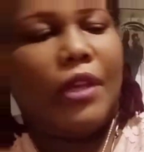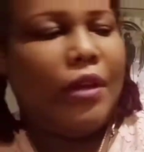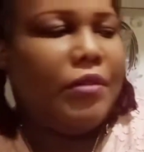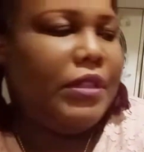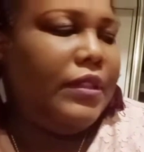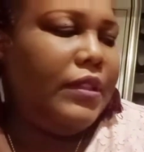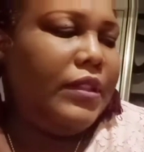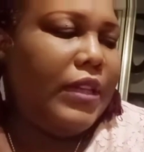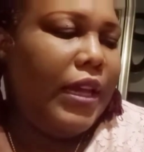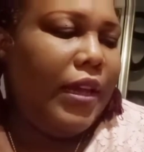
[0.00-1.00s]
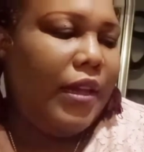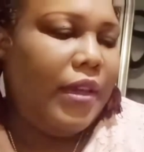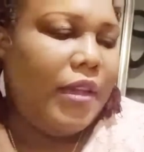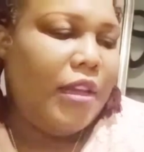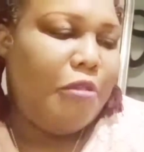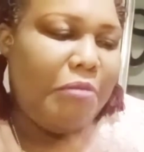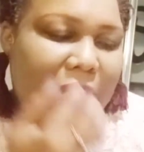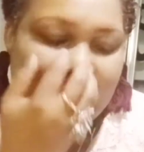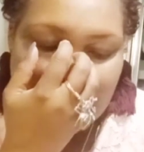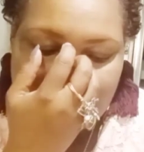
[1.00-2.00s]
Okay, what does it say?
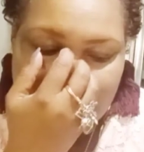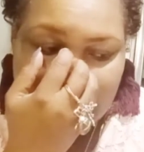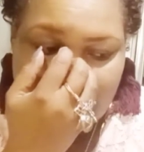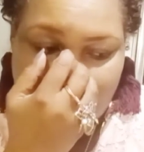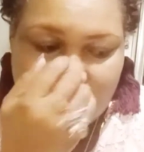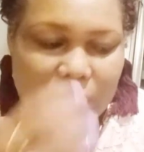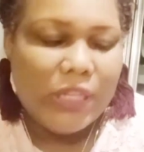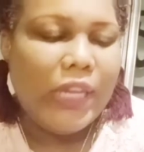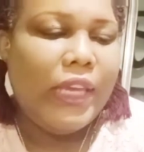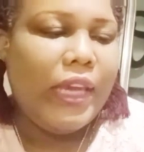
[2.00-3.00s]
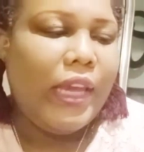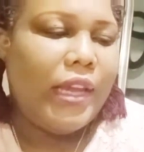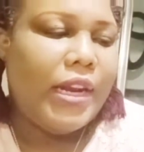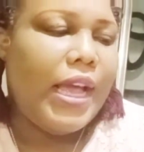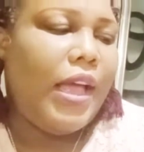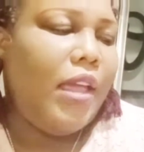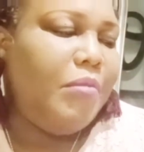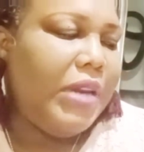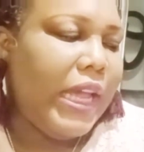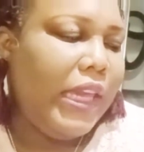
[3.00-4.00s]
My intention. Again, I
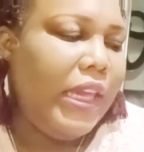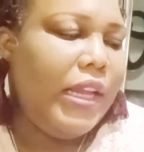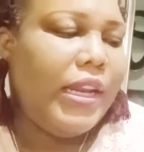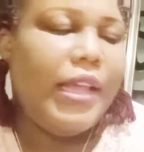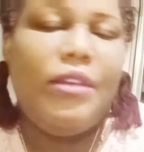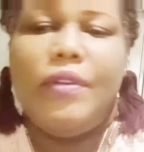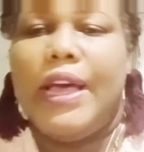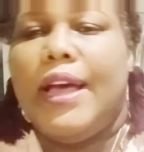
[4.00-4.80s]
am liking that you